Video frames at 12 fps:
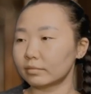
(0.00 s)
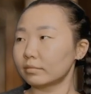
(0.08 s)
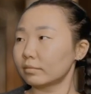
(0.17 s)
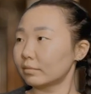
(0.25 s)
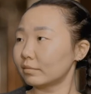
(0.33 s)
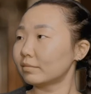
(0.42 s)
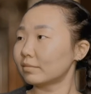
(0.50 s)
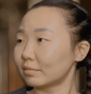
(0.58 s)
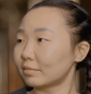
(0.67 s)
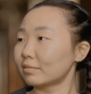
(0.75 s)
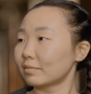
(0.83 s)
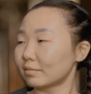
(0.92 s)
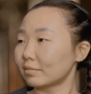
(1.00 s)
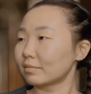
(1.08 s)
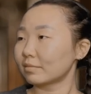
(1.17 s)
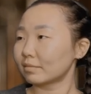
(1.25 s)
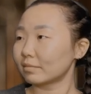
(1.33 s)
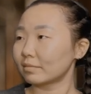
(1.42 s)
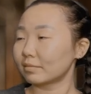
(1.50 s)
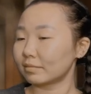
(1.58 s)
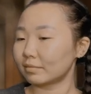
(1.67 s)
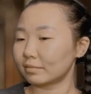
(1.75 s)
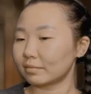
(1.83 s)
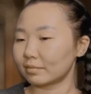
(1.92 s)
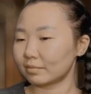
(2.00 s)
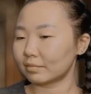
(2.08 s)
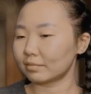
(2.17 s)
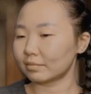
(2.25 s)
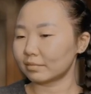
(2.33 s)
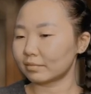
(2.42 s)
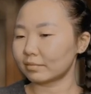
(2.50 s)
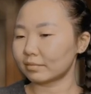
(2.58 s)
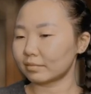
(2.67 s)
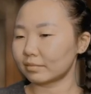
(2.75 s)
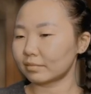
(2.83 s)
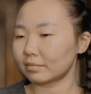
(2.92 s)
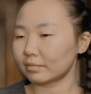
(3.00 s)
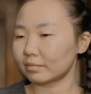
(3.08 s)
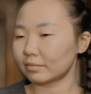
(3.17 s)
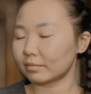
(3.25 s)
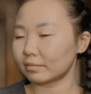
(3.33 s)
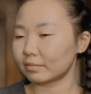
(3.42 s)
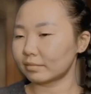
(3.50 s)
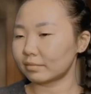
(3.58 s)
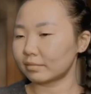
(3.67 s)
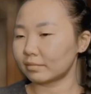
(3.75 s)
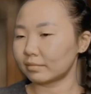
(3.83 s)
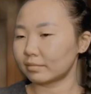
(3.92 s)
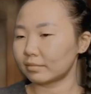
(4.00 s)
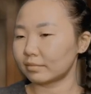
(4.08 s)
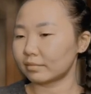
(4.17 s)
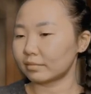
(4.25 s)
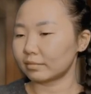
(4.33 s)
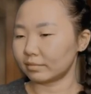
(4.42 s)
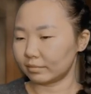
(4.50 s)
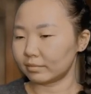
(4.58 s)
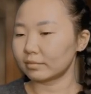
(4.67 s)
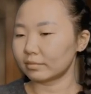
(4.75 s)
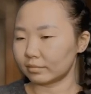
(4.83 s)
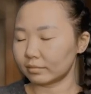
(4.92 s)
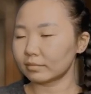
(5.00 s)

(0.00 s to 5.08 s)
This person isn't speaking.